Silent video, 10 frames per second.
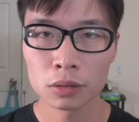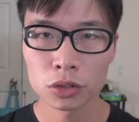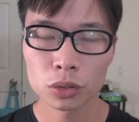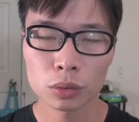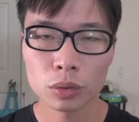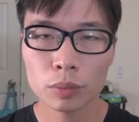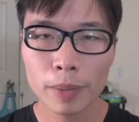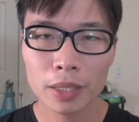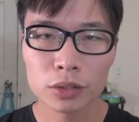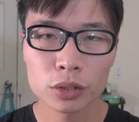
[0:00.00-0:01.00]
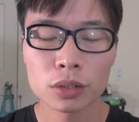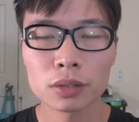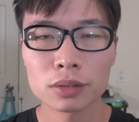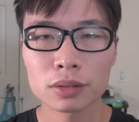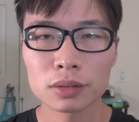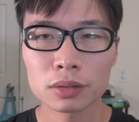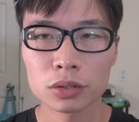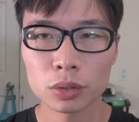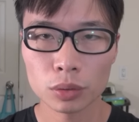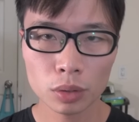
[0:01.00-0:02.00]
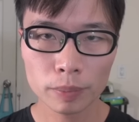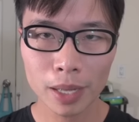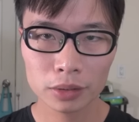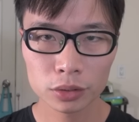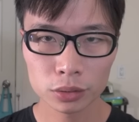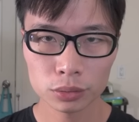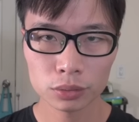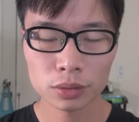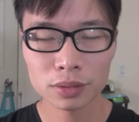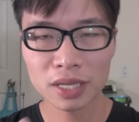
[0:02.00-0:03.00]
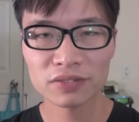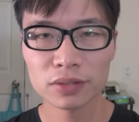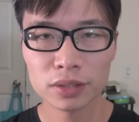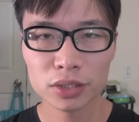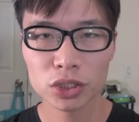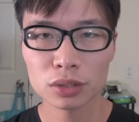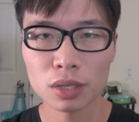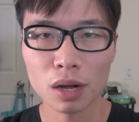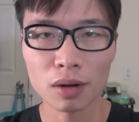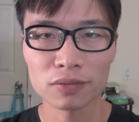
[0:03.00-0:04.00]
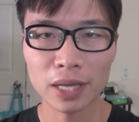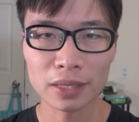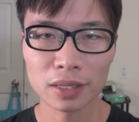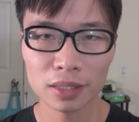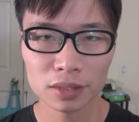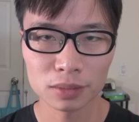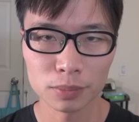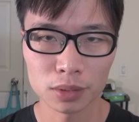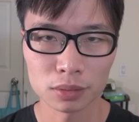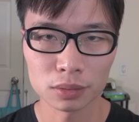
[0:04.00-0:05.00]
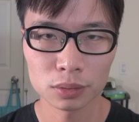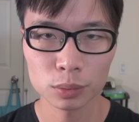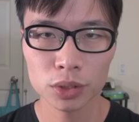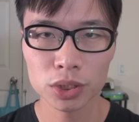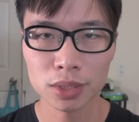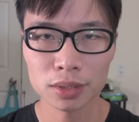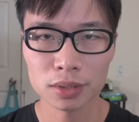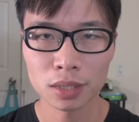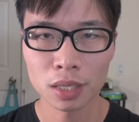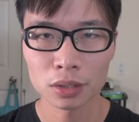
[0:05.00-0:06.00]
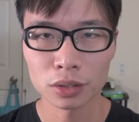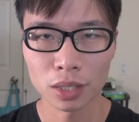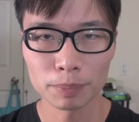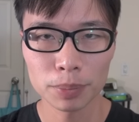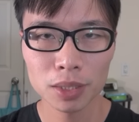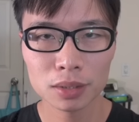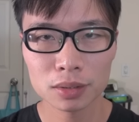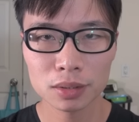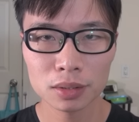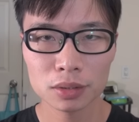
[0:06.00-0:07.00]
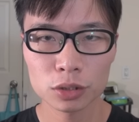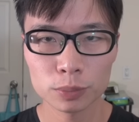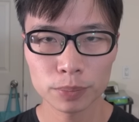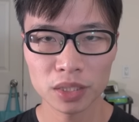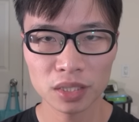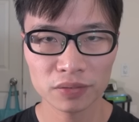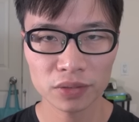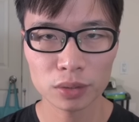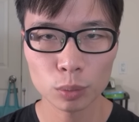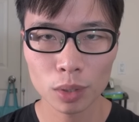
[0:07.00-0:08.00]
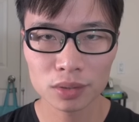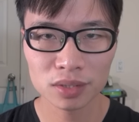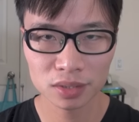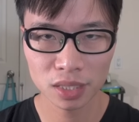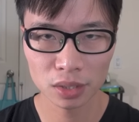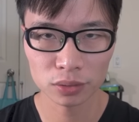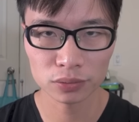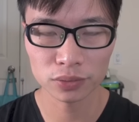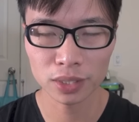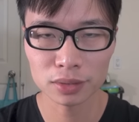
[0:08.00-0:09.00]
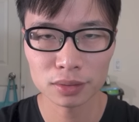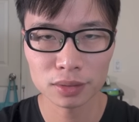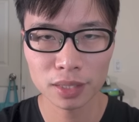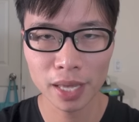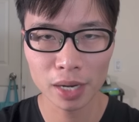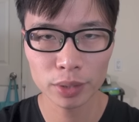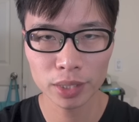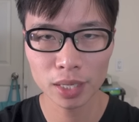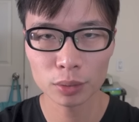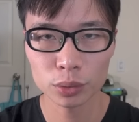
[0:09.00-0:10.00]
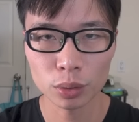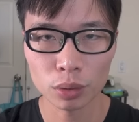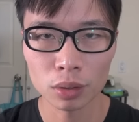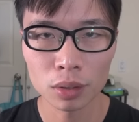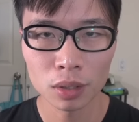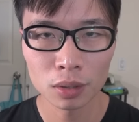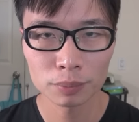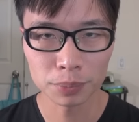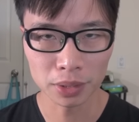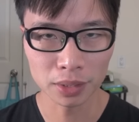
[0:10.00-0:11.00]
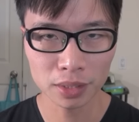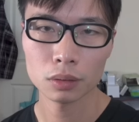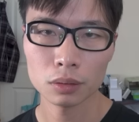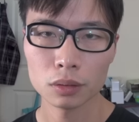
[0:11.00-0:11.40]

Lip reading: So go back to the definition of enlightenment, which is the ability to believe in oneself and carry out your belief.